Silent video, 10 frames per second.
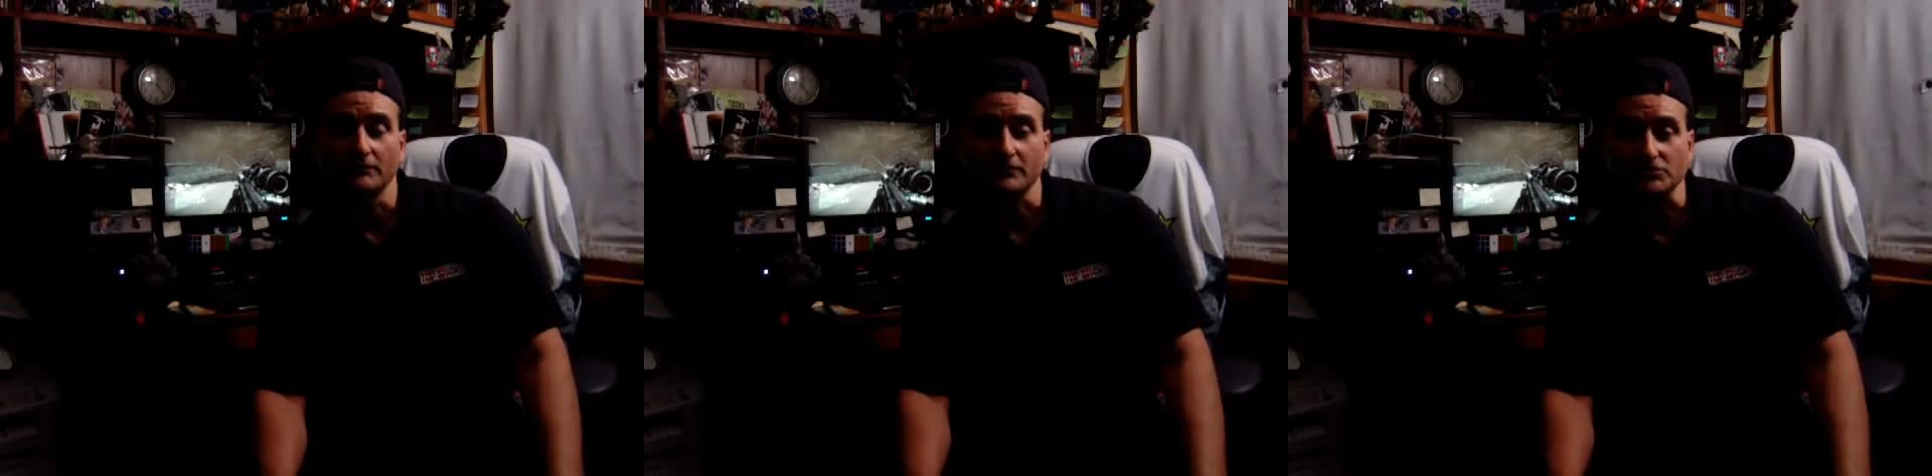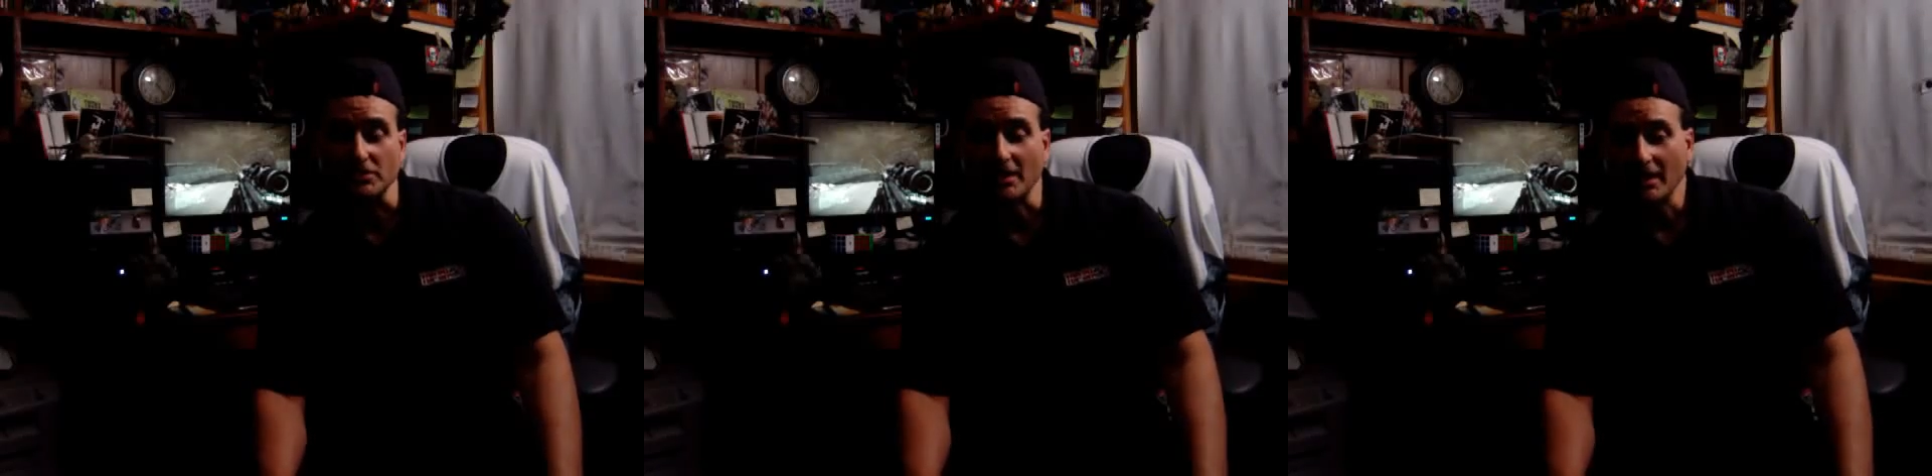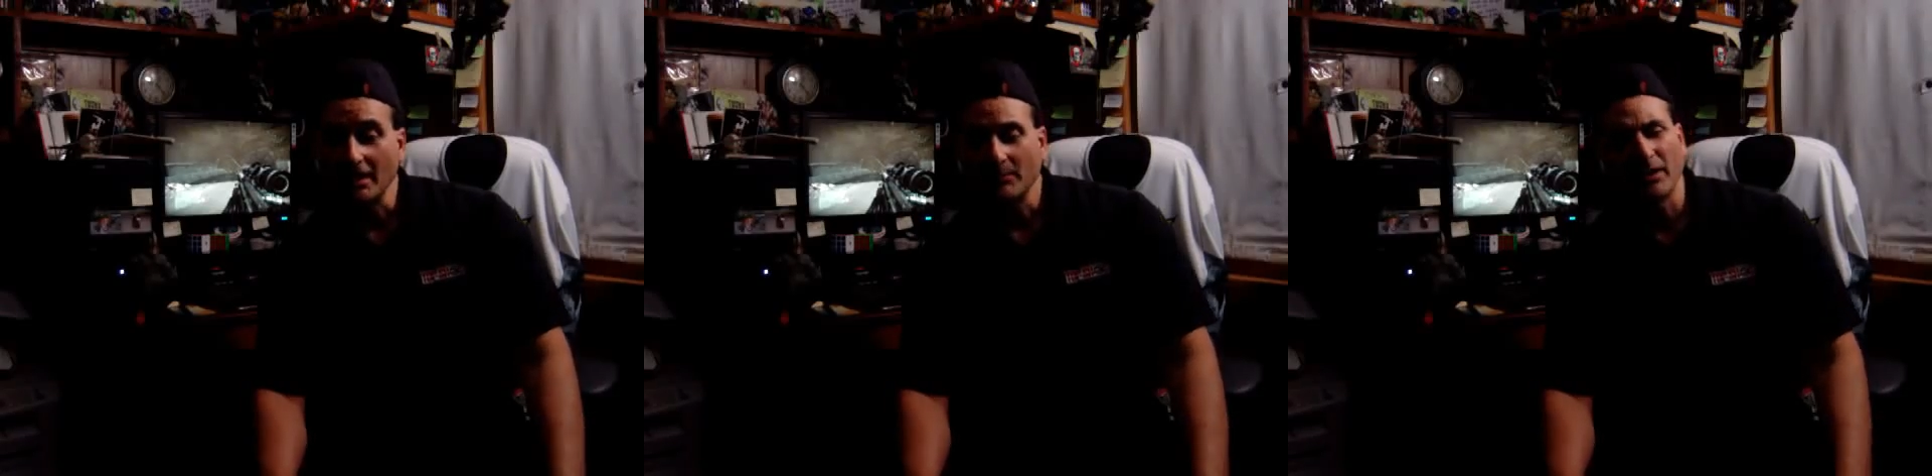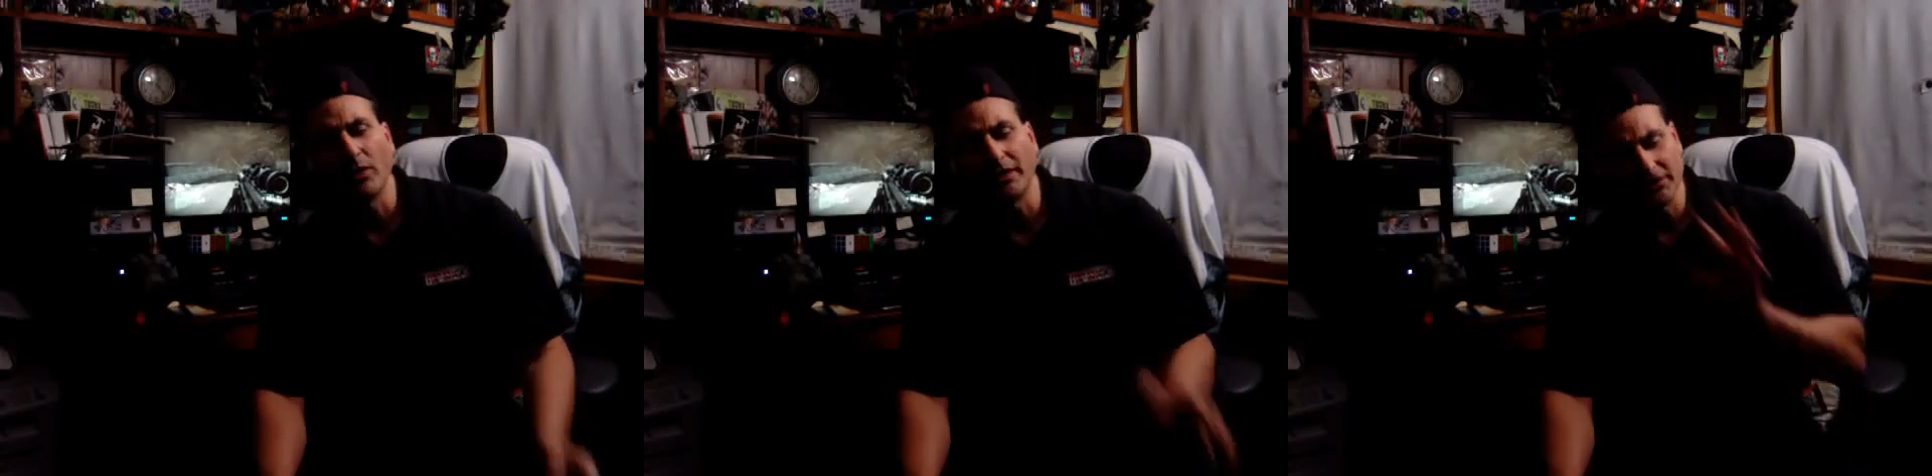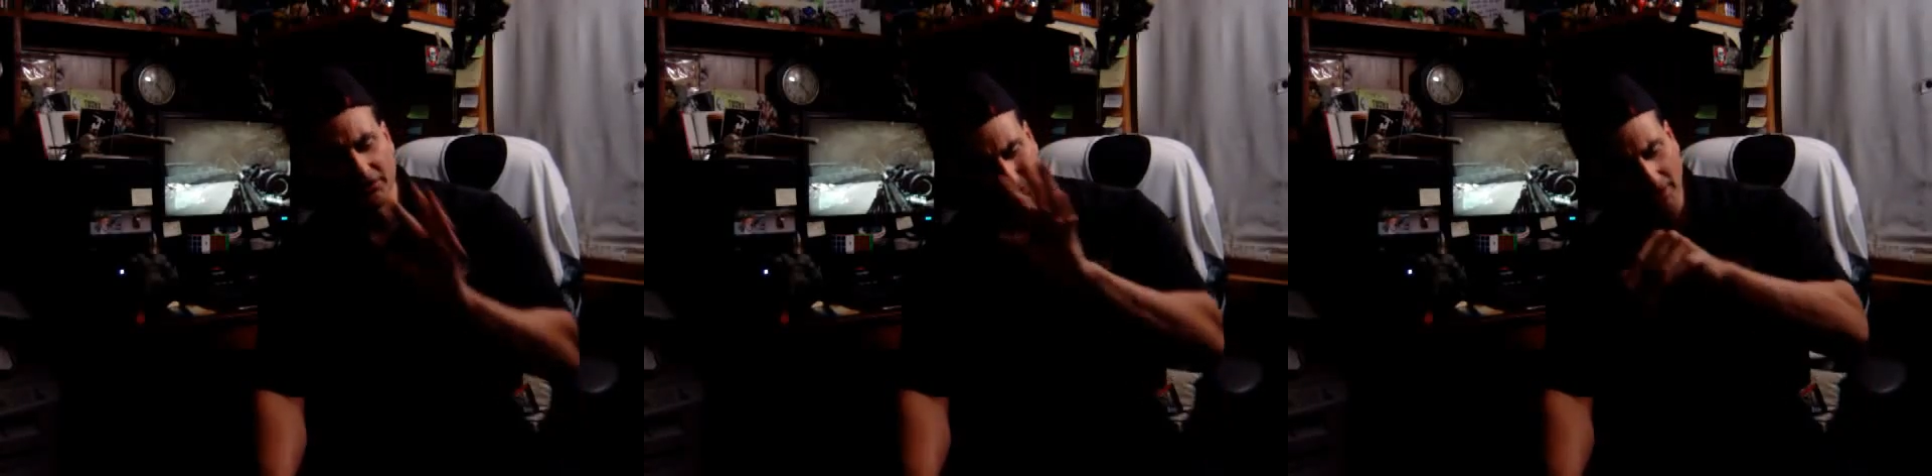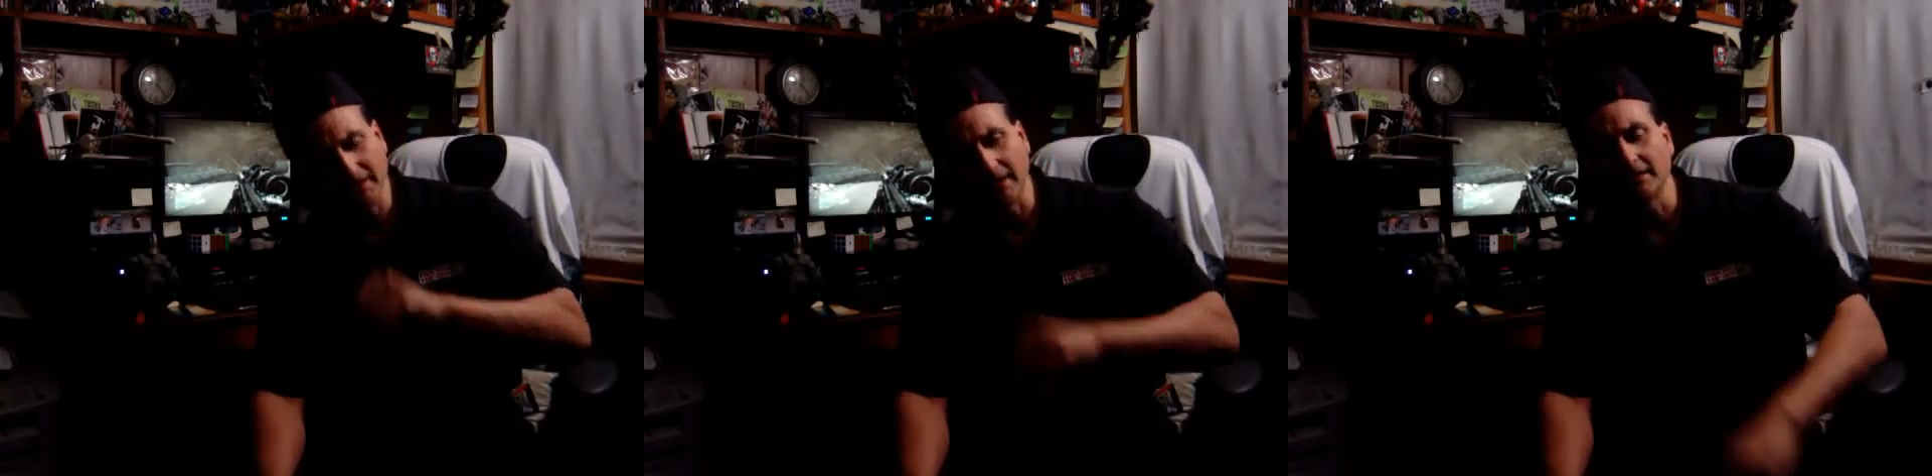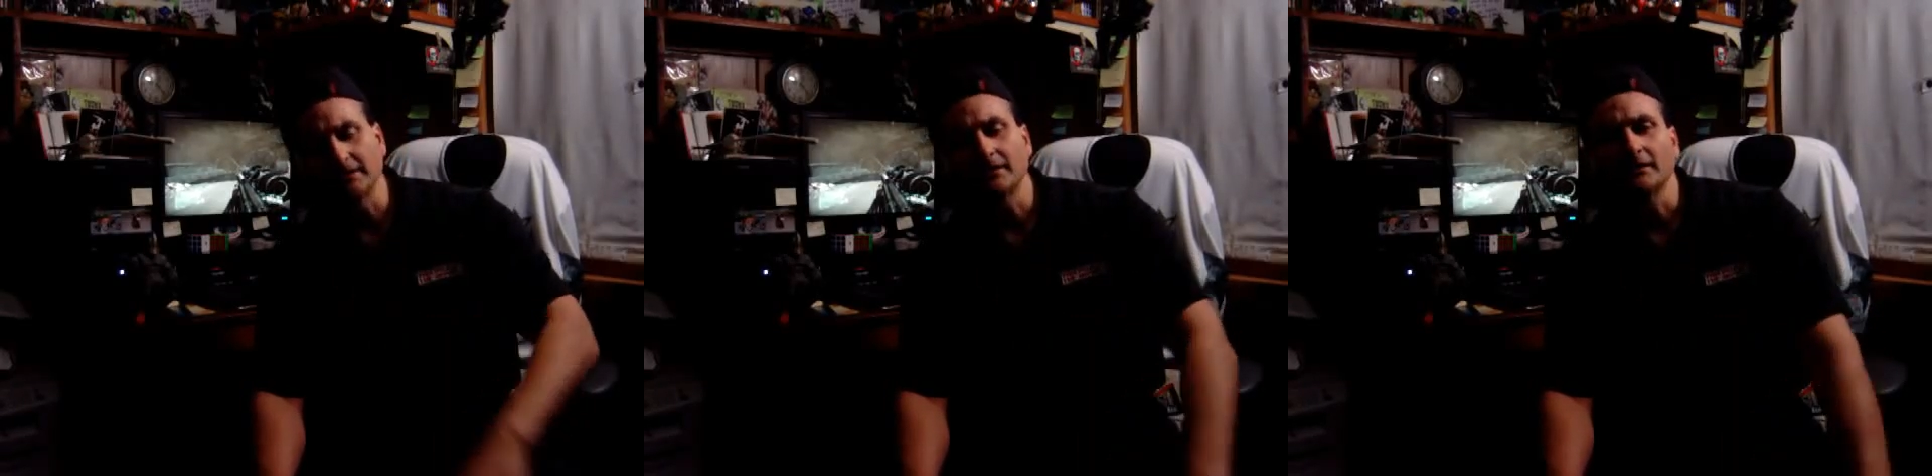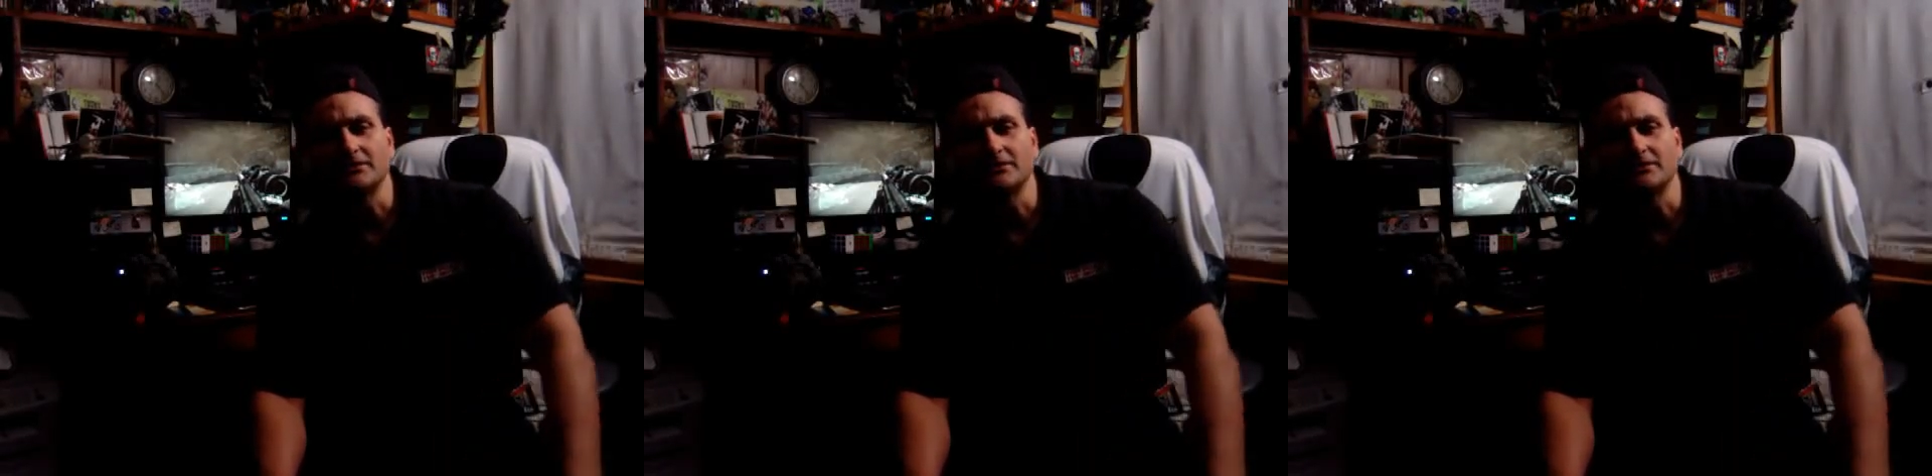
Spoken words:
in the future. But I wanted to, again,